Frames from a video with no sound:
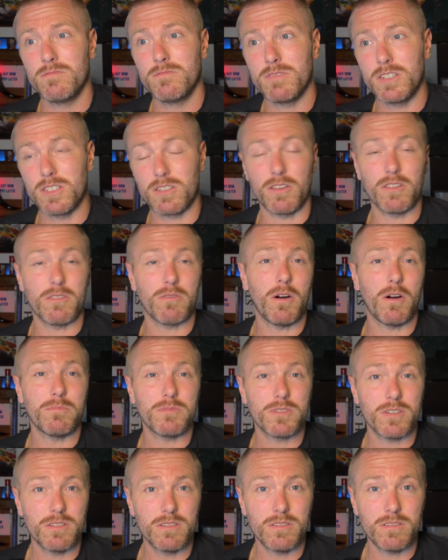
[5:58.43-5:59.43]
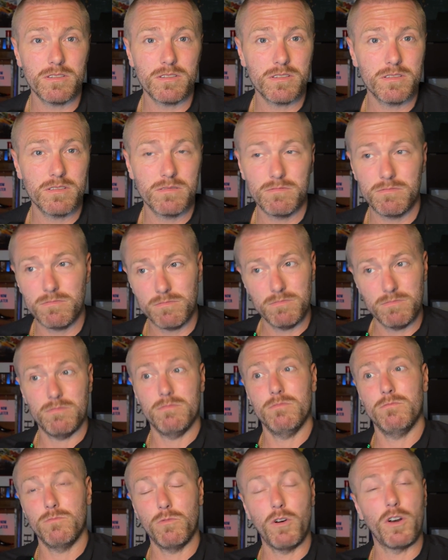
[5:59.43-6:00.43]
There's other options.
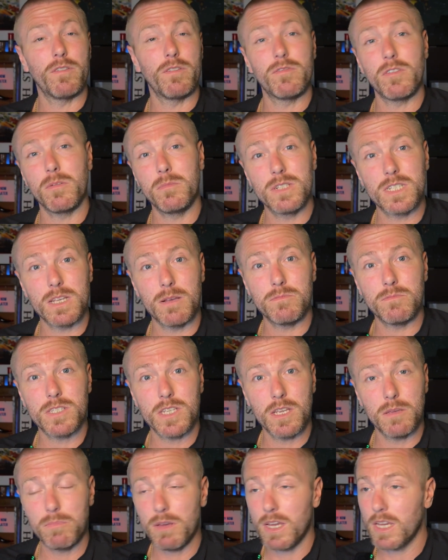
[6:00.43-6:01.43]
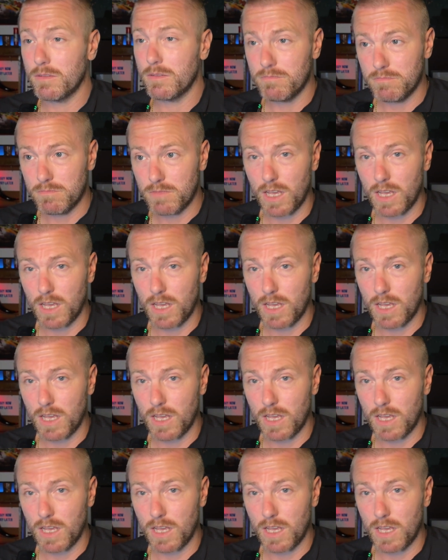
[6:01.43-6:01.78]
One of them is MCP.